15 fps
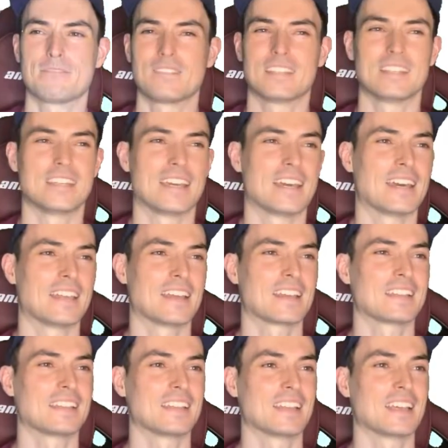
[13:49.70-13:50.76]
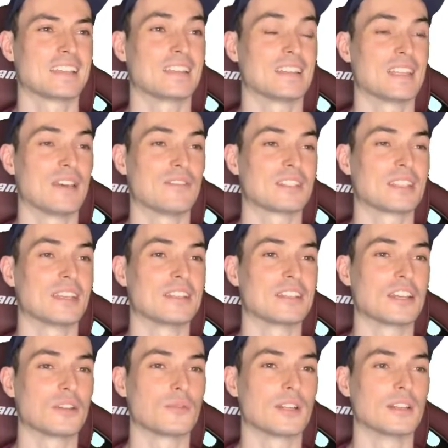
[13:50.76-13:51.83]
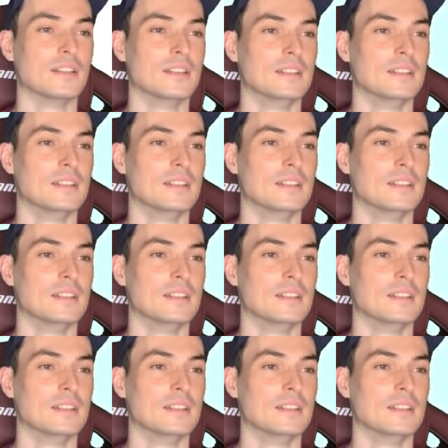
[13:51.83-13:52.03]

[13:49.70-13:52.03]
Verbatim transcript: yeah, that's a, that's a devastating turn one.